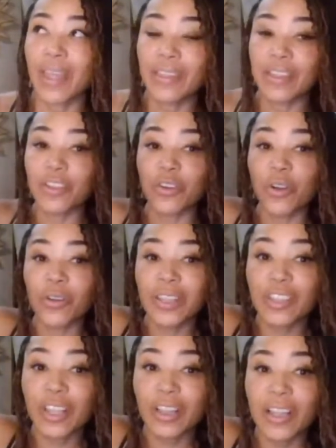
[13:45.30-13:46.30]
And then you don't
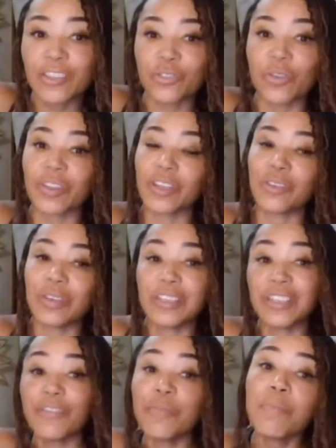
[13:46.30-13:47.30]
get the cholesterol that you need
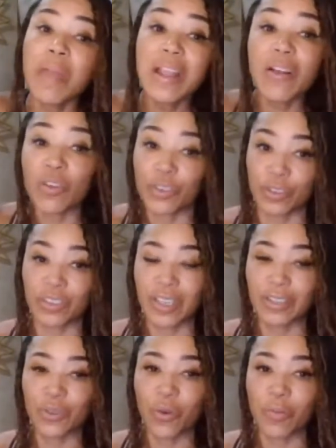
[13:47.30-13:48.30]
to even make all your
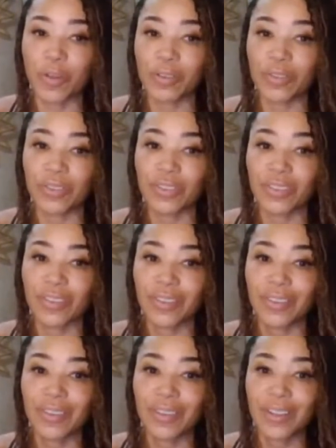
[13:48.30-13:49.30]
sex hormones.
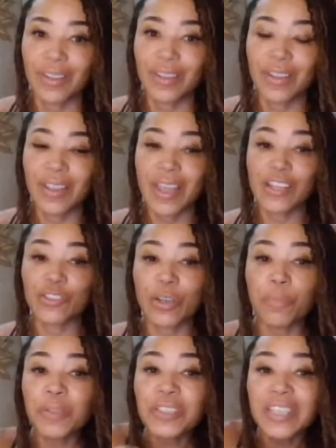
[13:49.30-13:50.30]
And
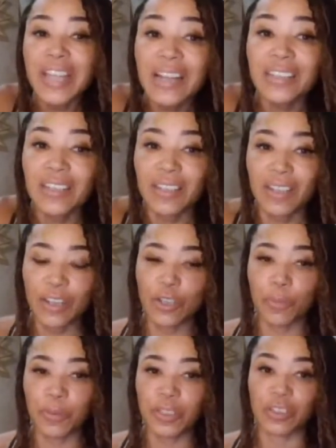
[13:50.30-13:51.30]
try to protect
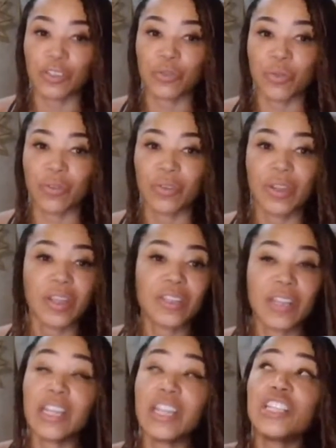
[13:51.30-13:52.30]
your progesterone,
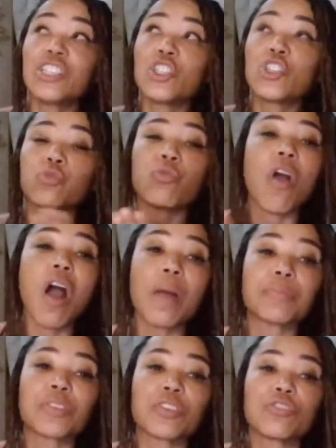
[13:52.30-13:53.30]
that it
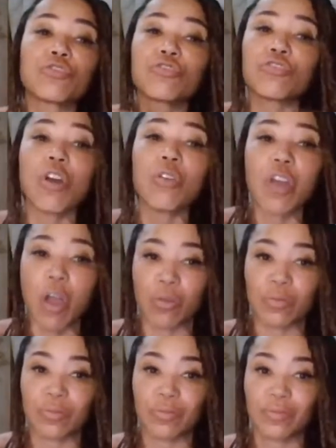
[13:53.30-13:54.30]
drops so
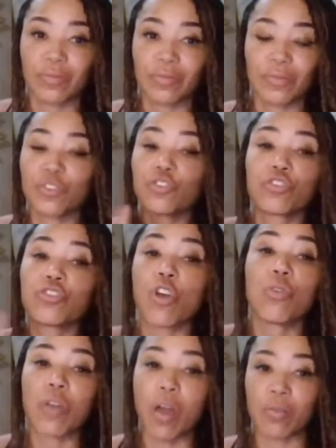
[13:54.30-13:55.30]
low,
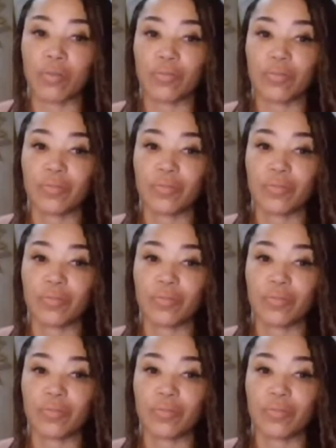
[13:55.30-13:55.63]
so low.